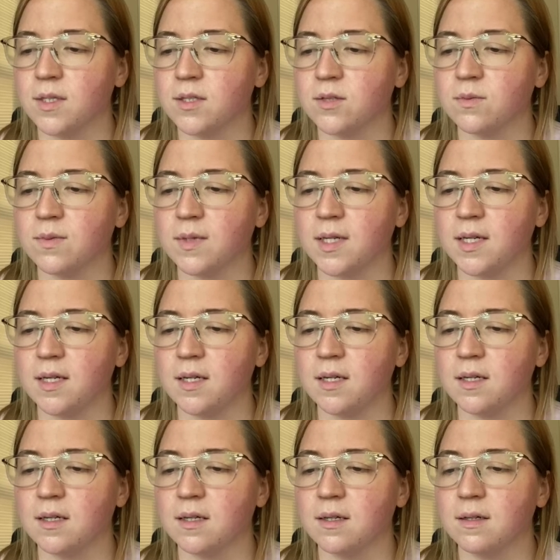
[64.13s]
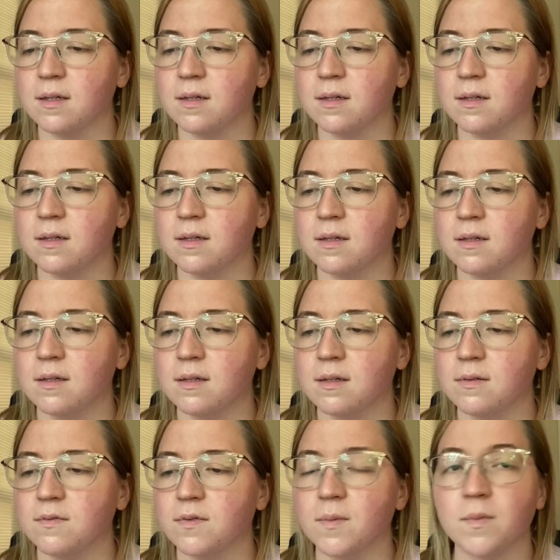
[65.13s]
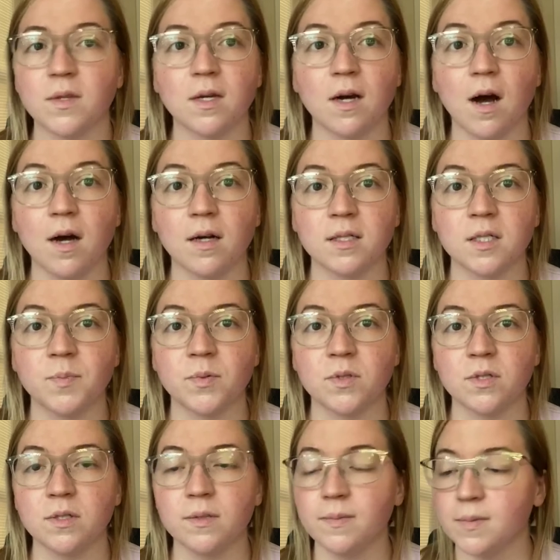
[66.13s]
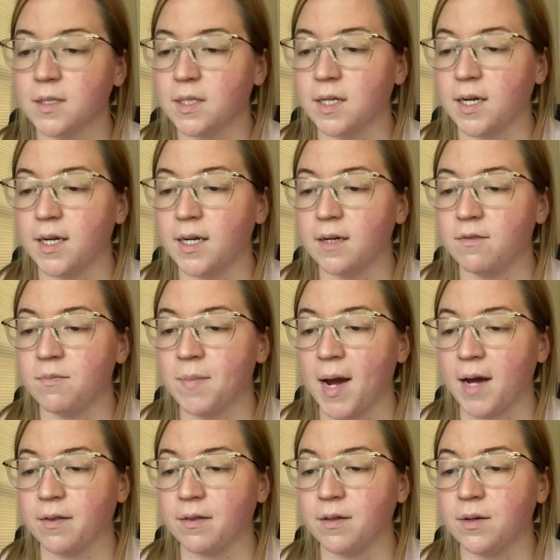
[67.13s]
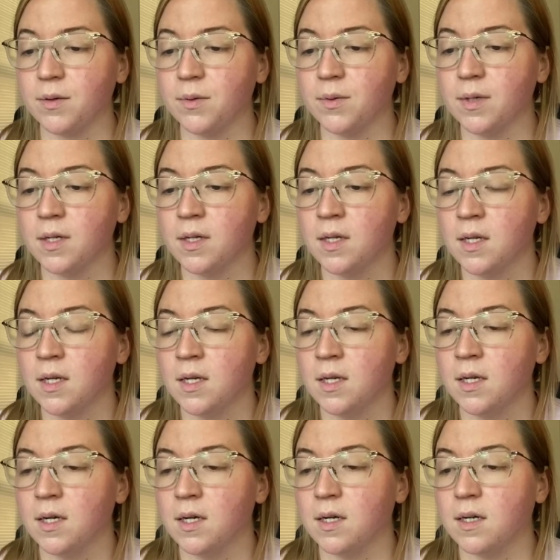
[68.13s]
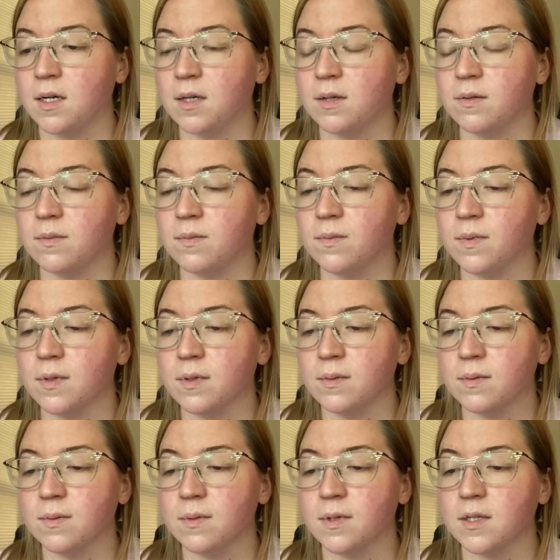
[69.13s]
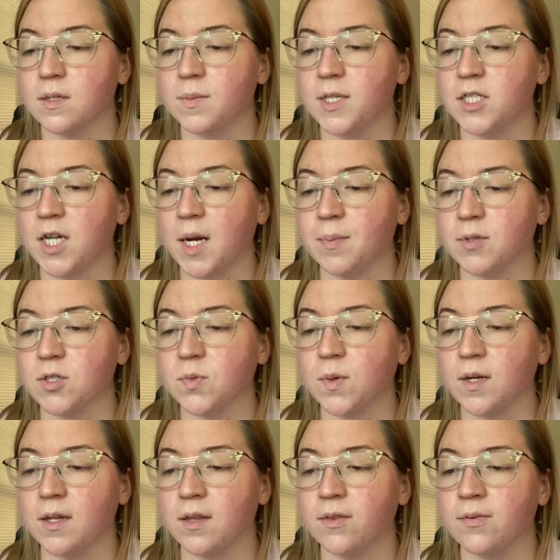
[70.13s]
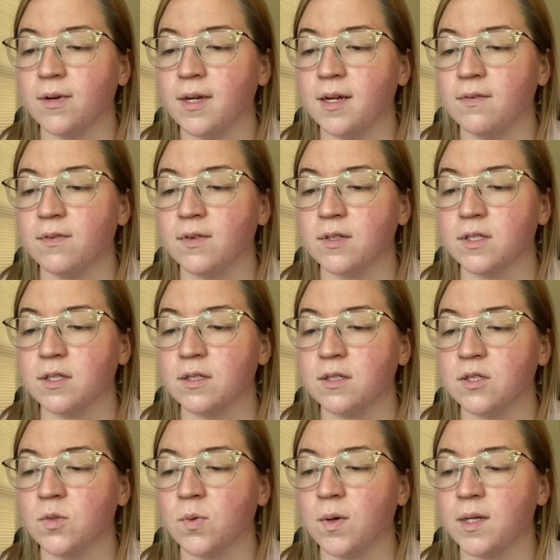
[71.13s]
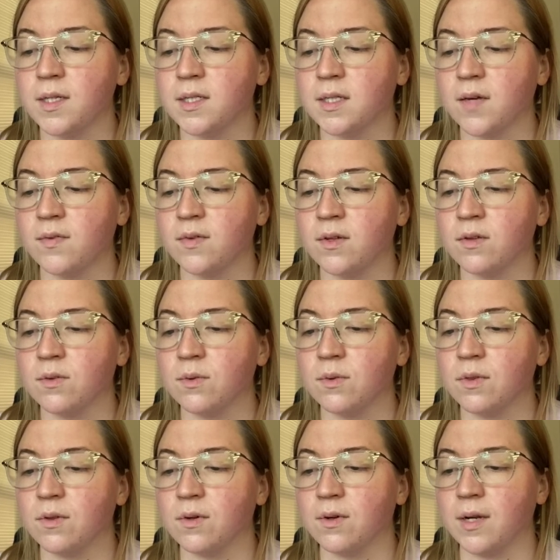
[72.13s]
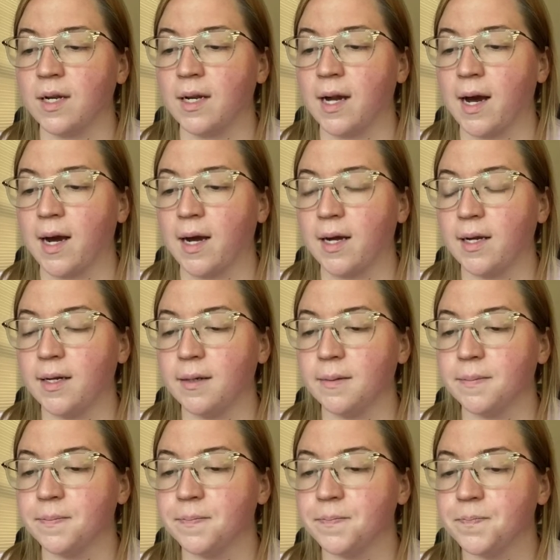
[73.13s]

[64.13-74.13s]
to read from the Gospel tonight of Matthew. It'll be chapter 23, verses 27 through 39.